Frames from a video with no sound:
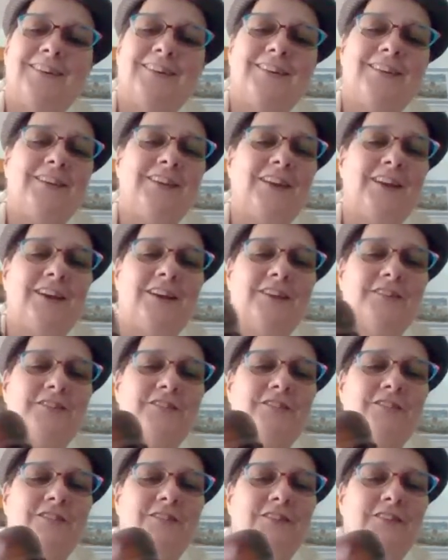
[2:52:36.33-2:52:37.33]

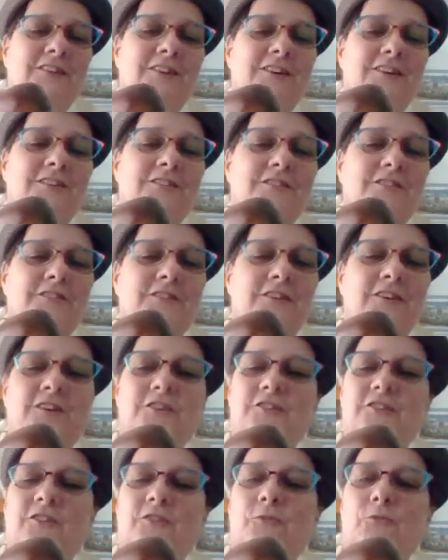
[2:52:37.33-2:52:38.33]
Yes, yes, they're
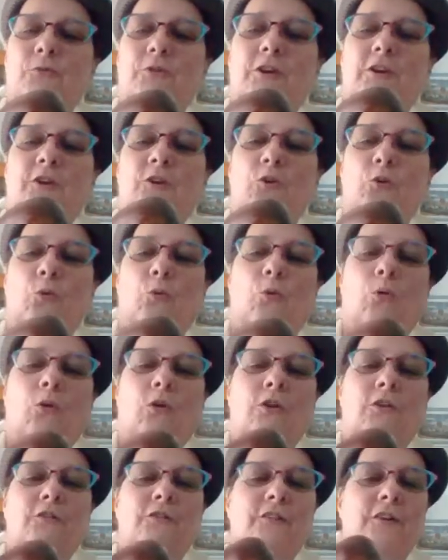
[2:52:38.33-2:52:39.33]
just really
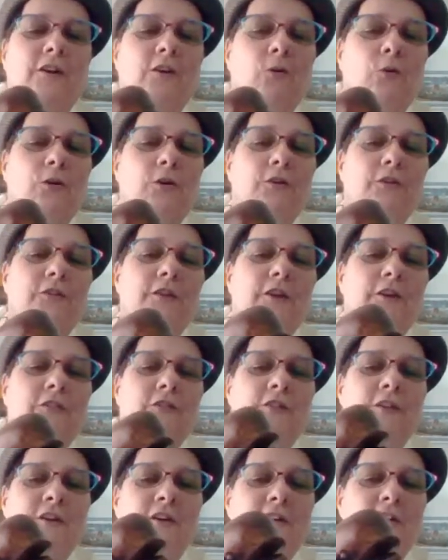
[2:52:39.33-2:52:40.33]
cool. They're looking,
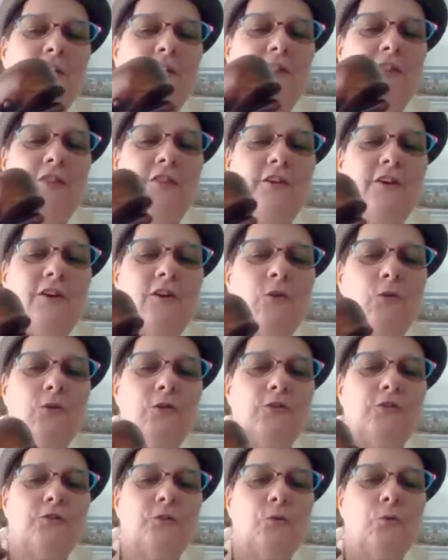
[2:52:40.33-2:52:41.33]
they're they're
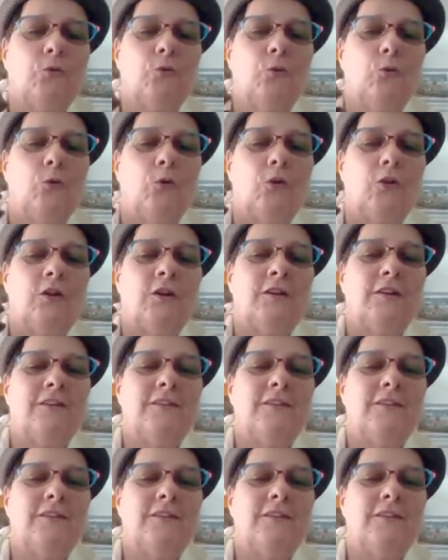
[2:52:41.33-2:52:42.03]
looking so cool.